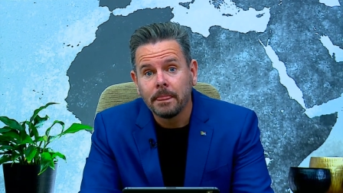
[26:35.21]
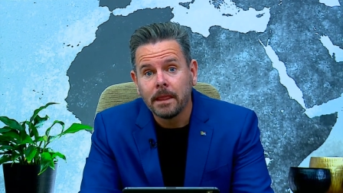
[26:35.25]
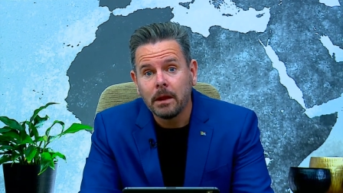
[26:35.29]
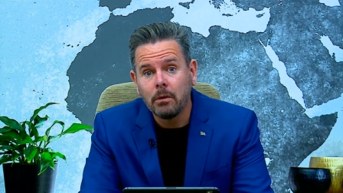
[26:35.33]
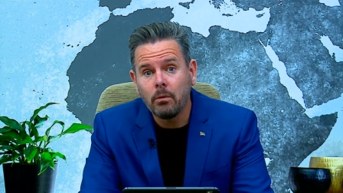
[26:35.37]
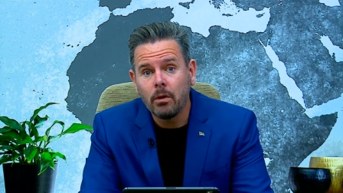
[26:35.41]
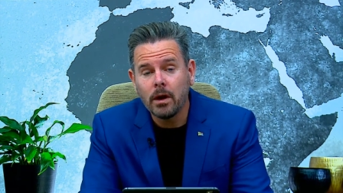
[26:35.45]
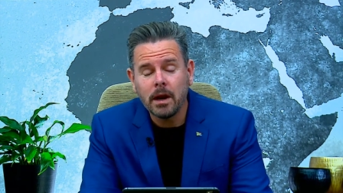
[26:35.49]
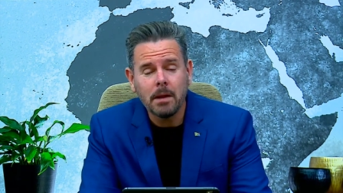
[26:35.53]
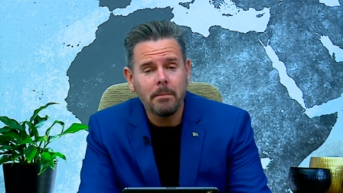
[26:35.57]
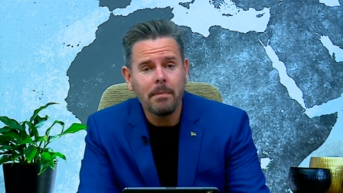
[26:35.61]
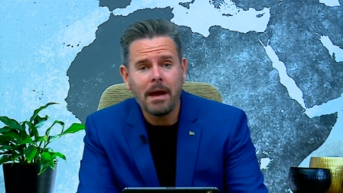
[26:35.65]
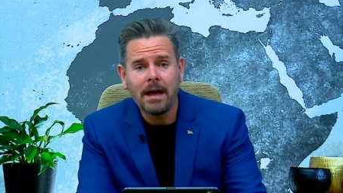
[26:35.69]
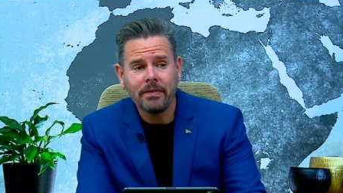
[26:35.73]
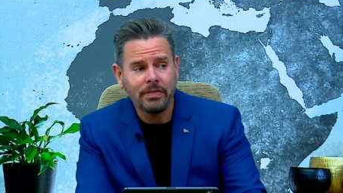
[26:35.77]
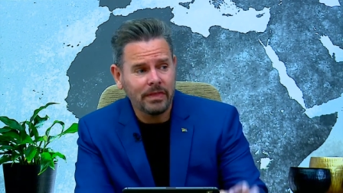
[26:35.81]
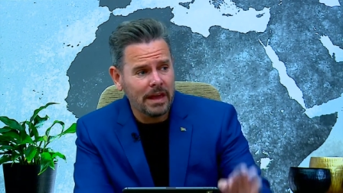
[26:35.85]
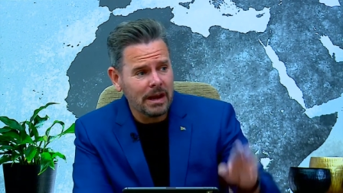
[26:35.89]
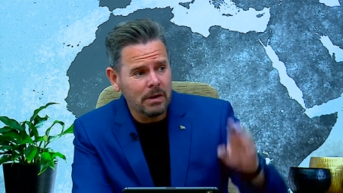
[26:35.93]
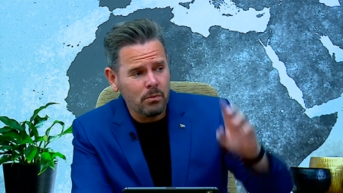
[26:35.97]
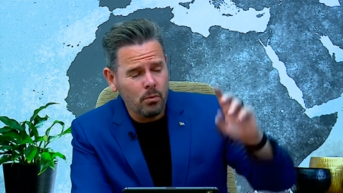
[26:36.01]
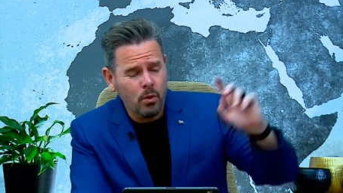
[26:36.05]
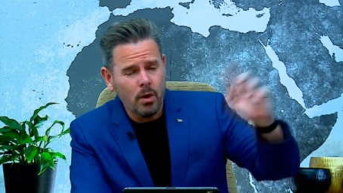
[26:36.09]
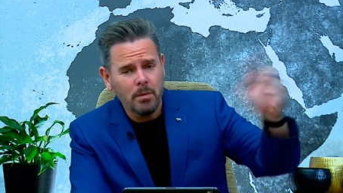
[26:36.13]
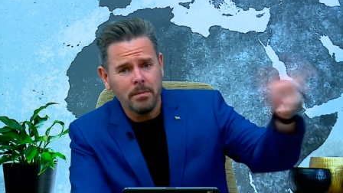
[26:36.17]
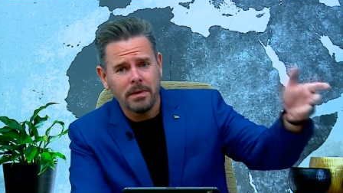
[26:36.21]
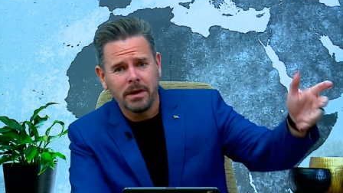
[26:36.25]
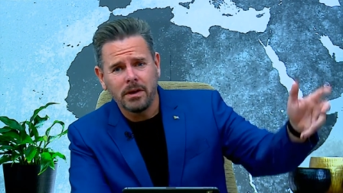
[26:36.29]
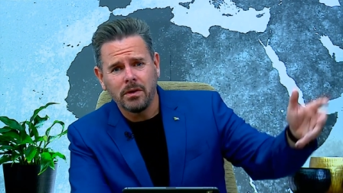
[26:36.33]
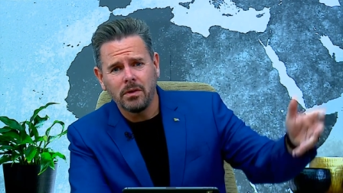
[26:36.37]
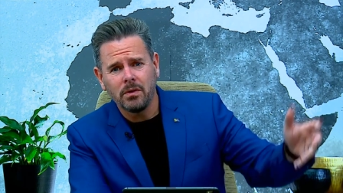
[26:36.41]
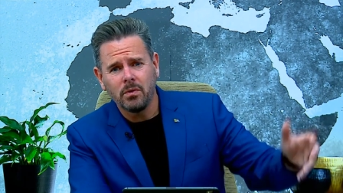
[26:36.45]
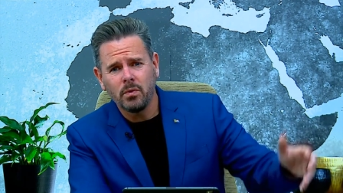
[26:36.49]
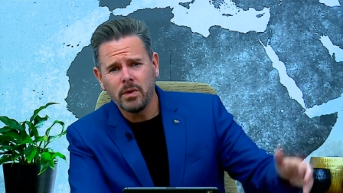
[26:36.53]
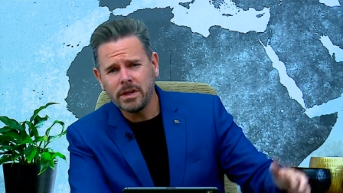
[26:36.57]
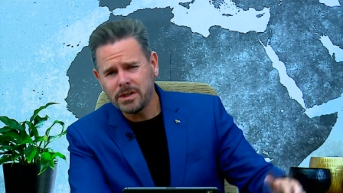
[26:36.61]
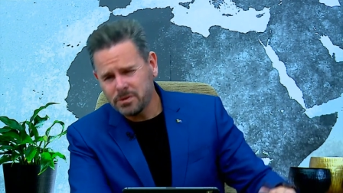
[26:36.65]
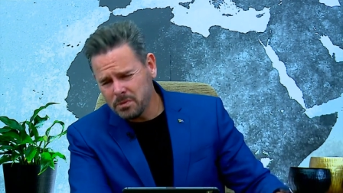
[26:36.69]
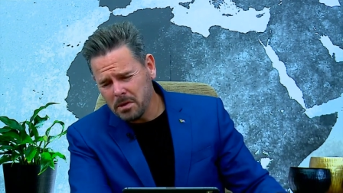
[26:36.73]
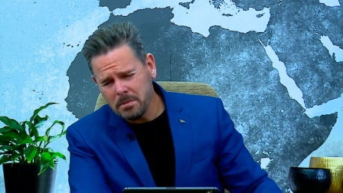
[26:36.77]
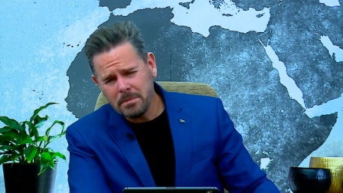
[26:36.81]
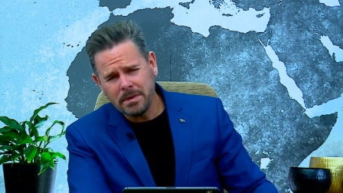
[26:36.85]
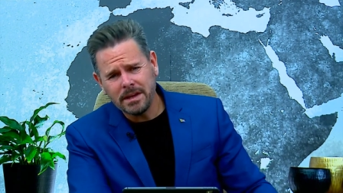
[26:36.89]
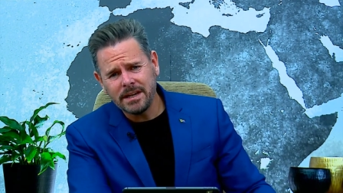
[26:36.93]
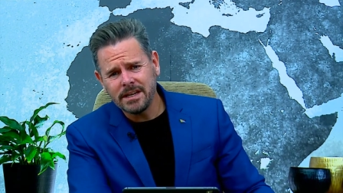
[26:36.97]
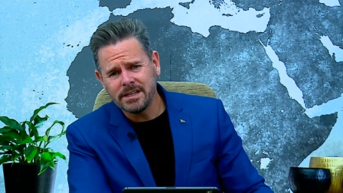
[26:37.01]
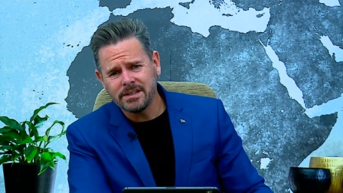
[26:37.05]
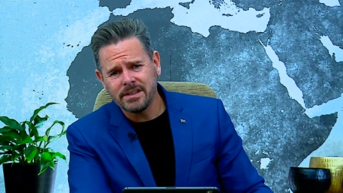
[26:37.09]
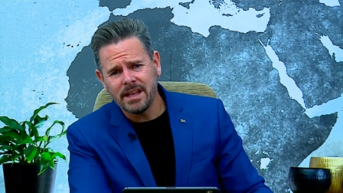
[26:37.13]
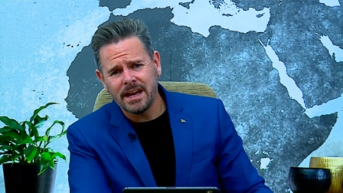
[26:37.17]
And what about that woman? Which
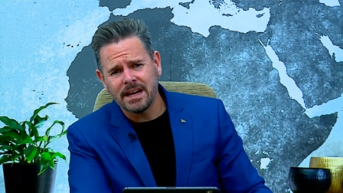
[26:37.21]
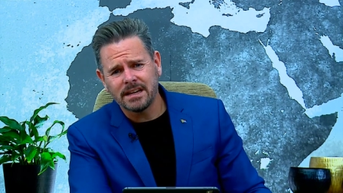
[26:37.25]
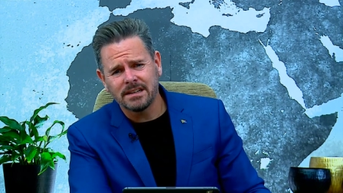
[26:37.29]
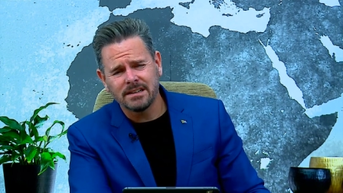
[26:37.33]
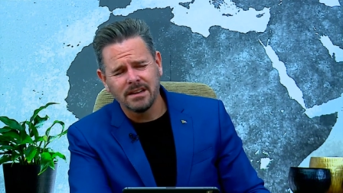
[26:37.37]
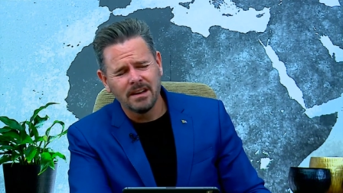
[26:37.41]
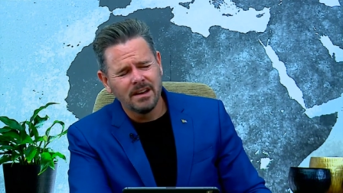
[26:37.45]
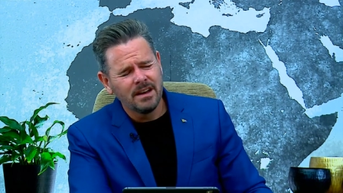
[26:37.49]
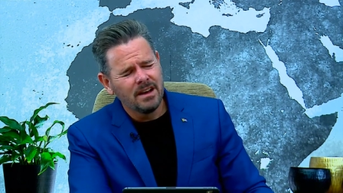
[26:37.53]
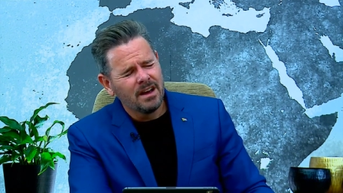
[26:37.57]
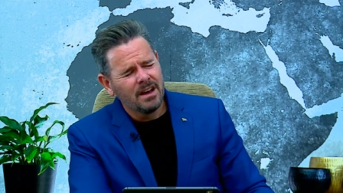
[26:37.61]
woman is that?